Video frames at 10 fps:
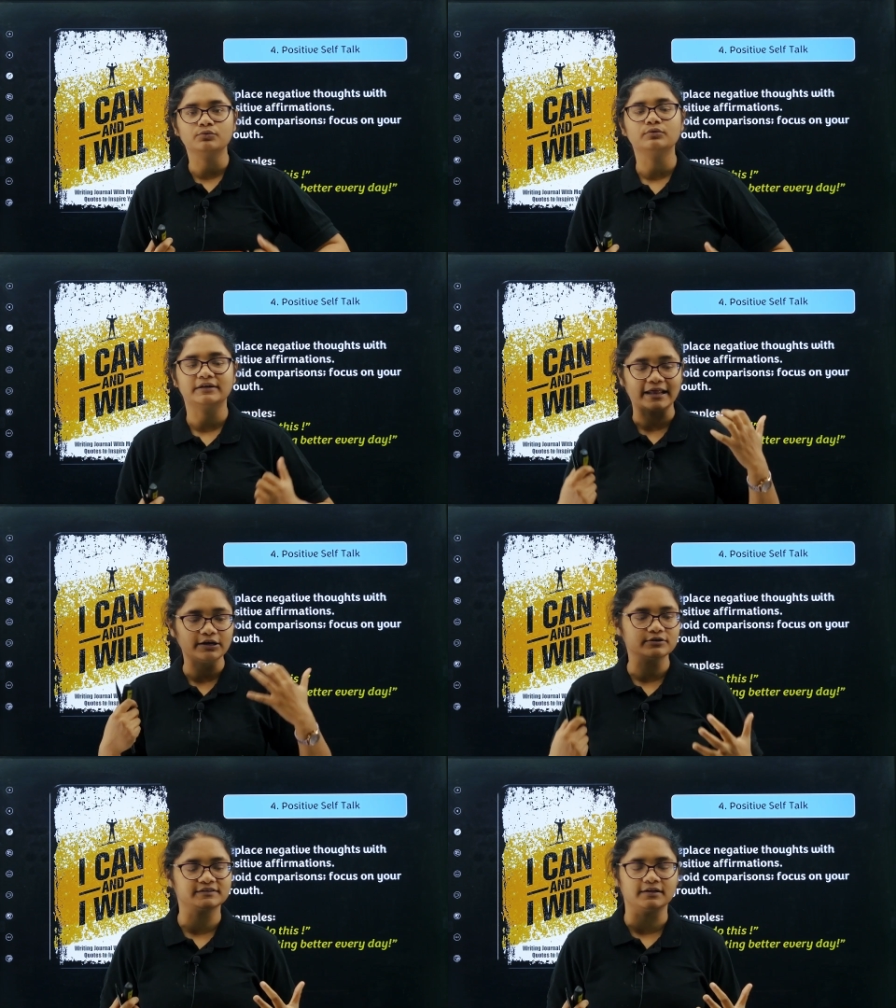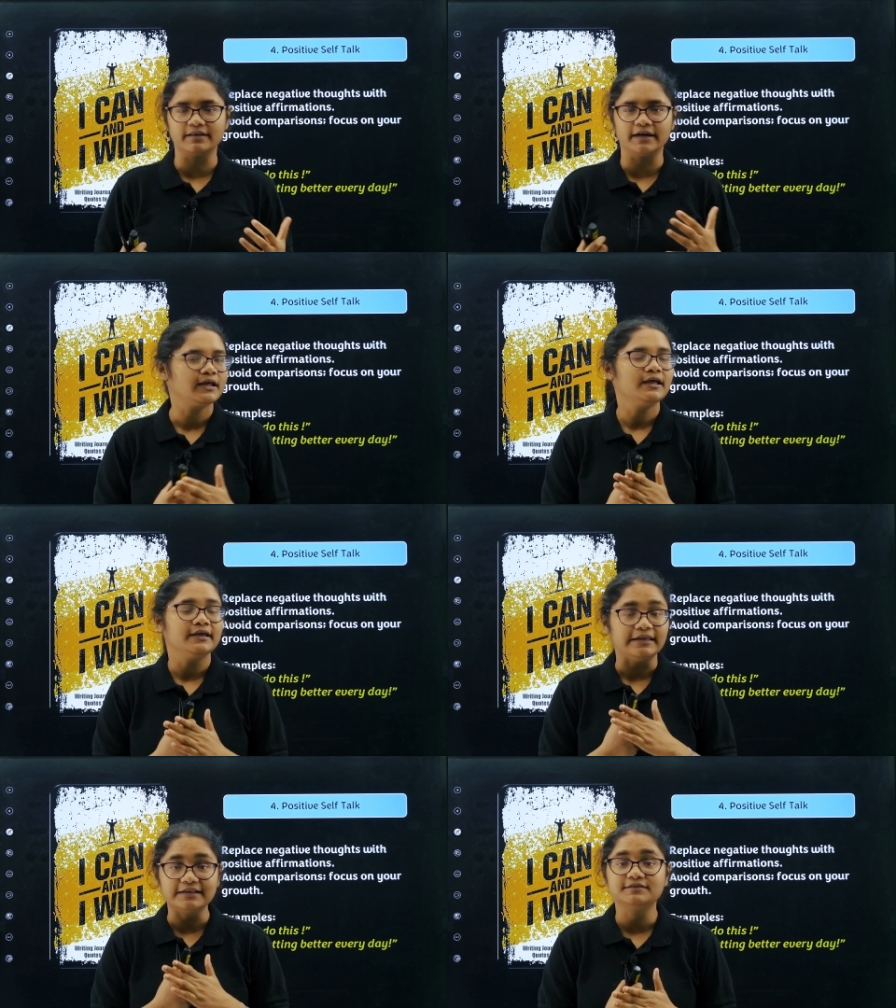Do tell yourself that,
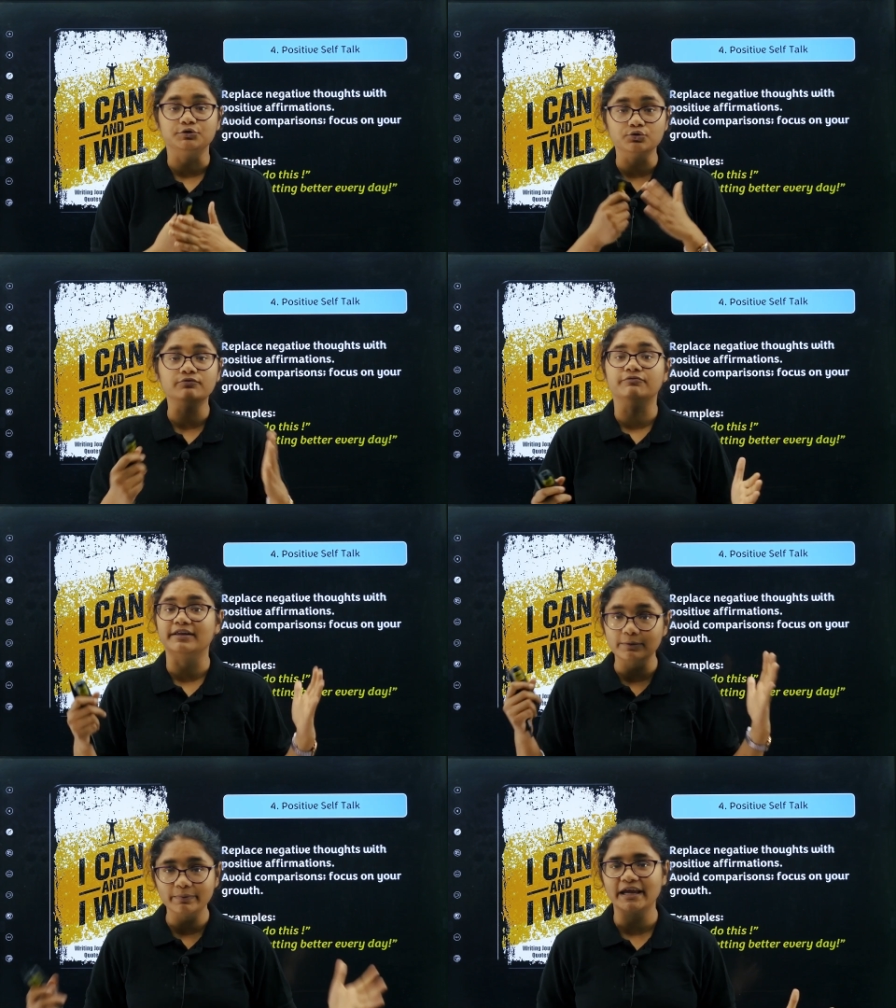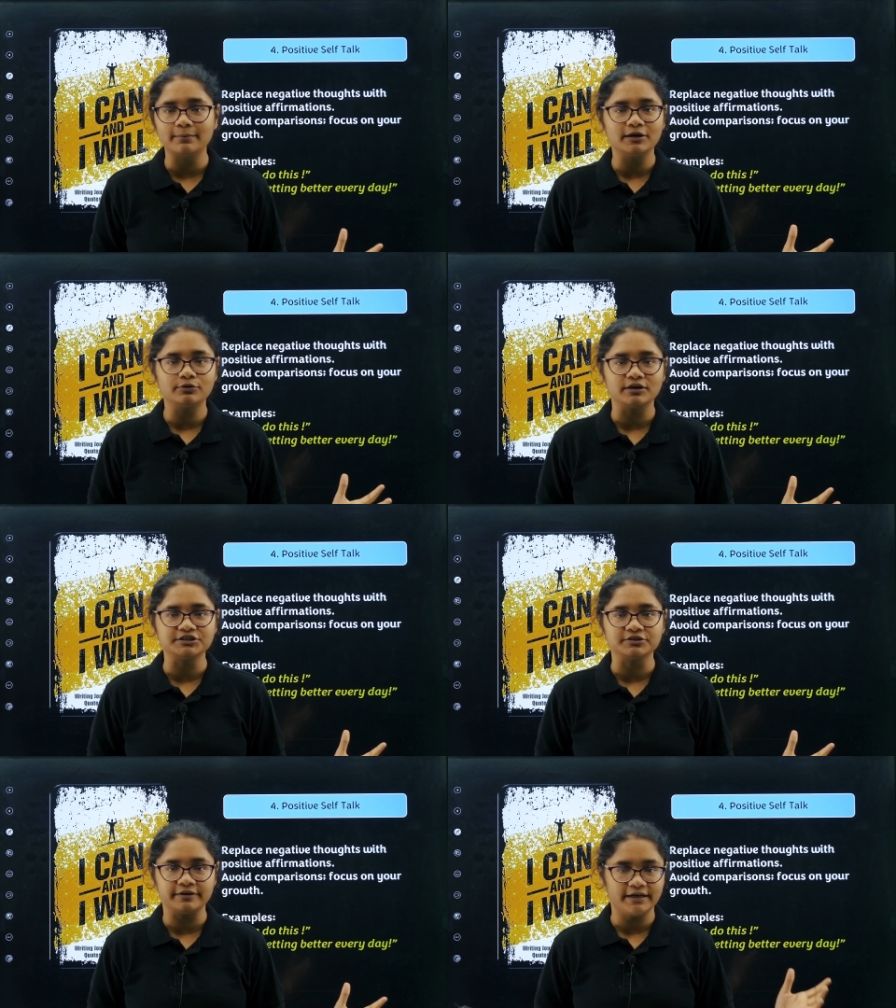yes, you will be able to
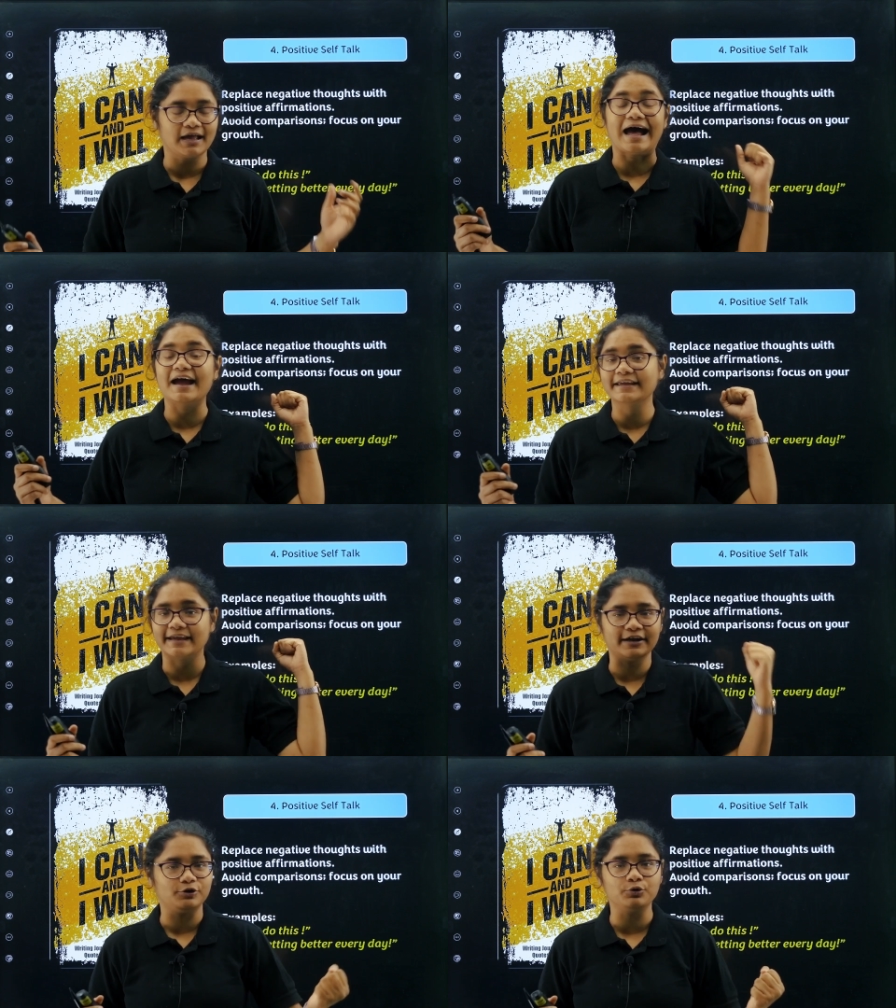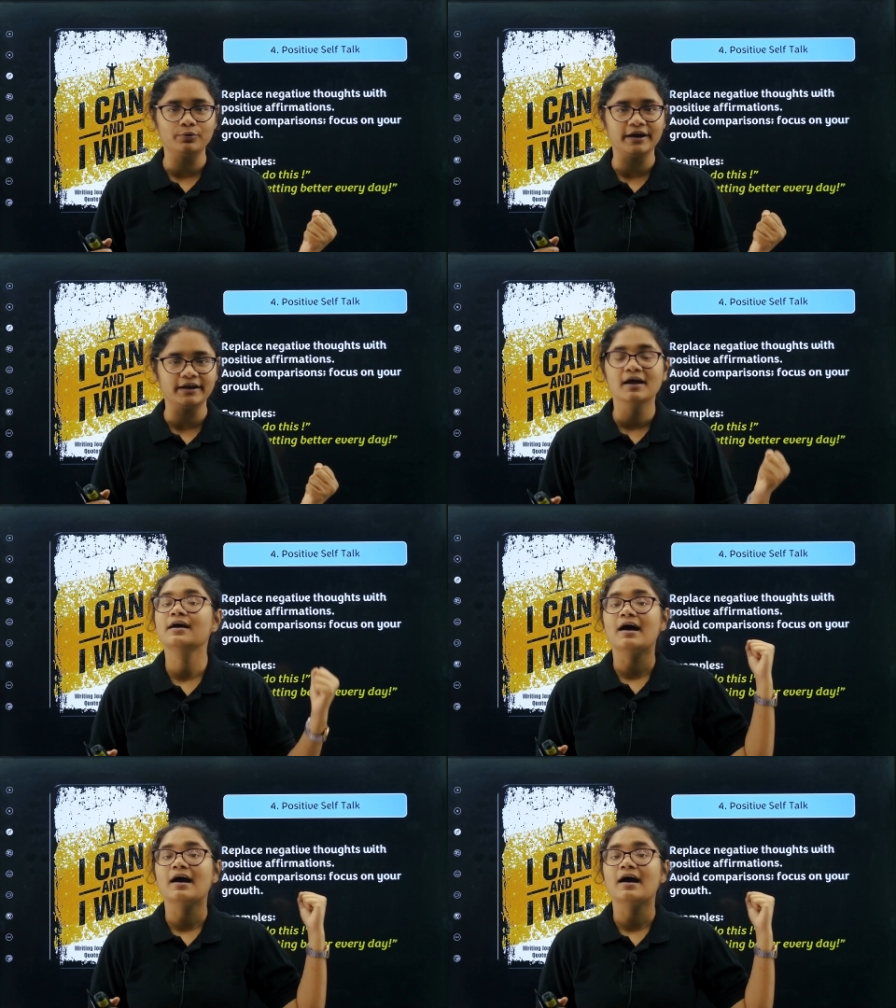achieve it. I can do it.